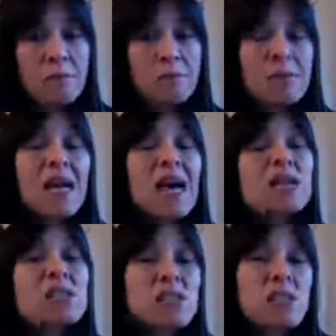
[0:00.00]

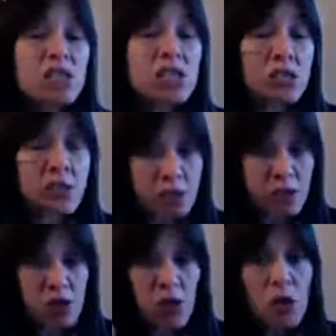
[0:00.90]
because she
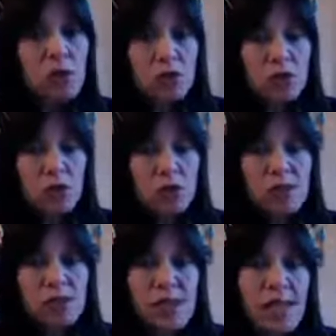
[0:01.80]
struggled to
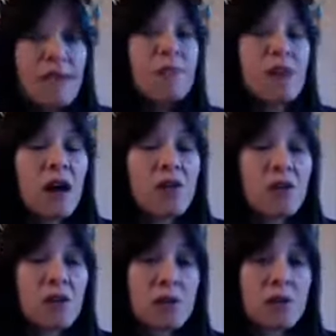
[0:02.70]
save enough
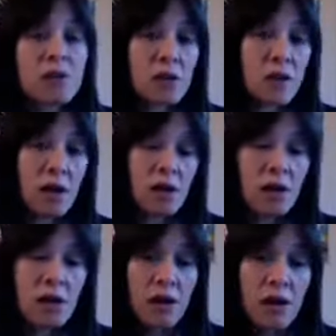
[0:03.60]
under those
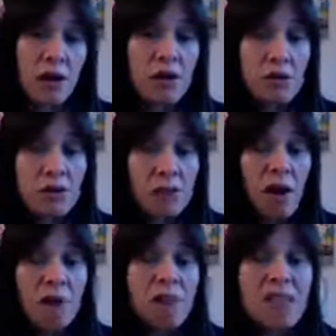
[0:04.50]

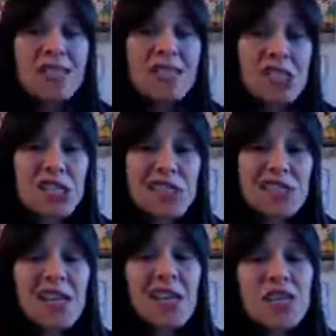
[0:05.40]
poverty conditions,
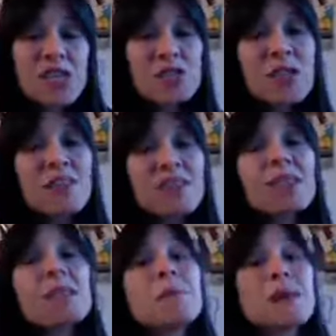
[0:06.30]
she would have to
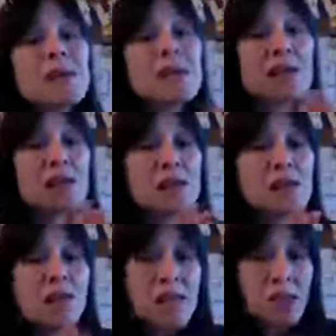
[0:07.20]
think about
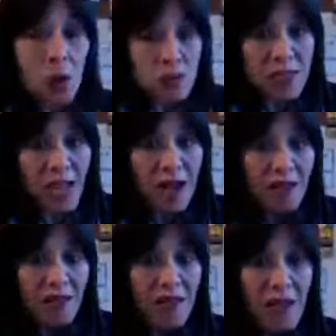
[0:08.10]
living in a
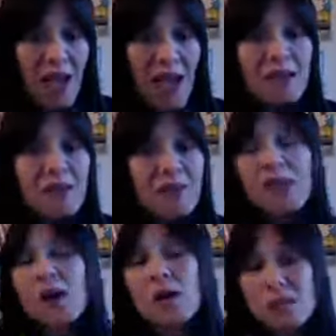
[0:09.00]
hotel. And living
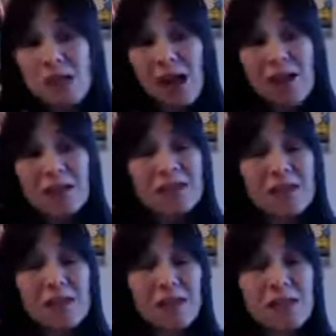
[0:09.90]
in a hotel is
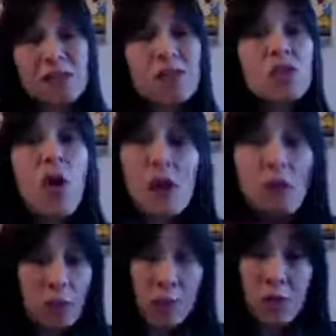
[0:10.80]
in the long
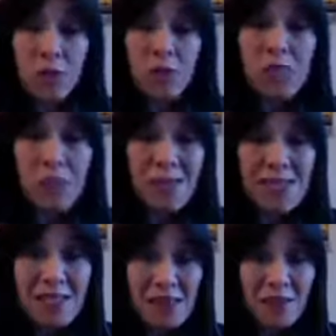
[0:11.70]
run much more
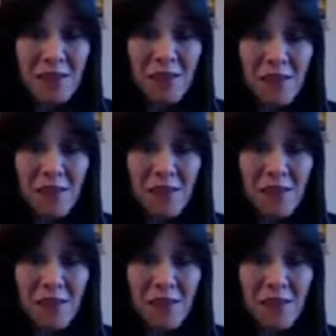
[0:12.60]
expensive,